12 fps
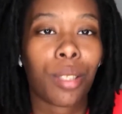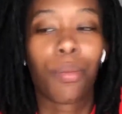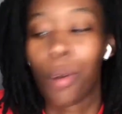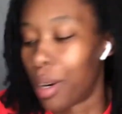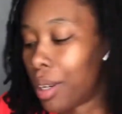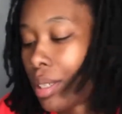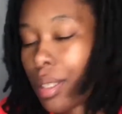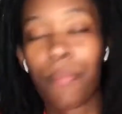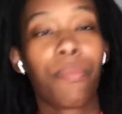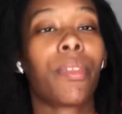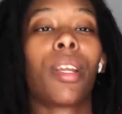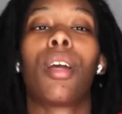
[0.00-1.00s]
the words?
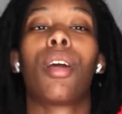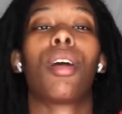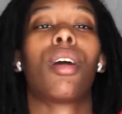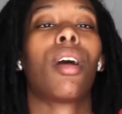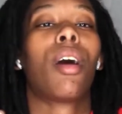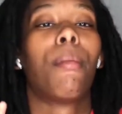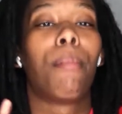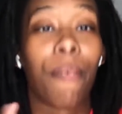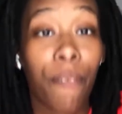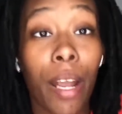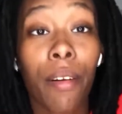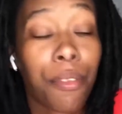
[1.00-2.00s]
My
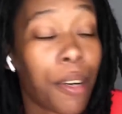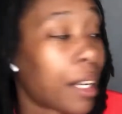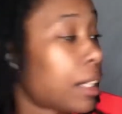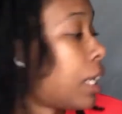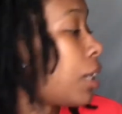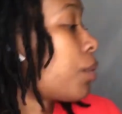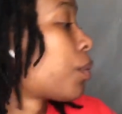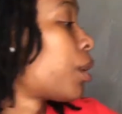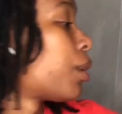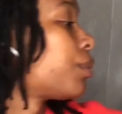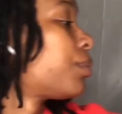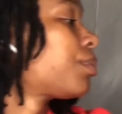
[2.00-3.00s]
favorite fucking thing in the
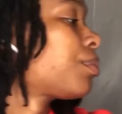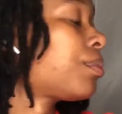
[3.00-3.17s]
world.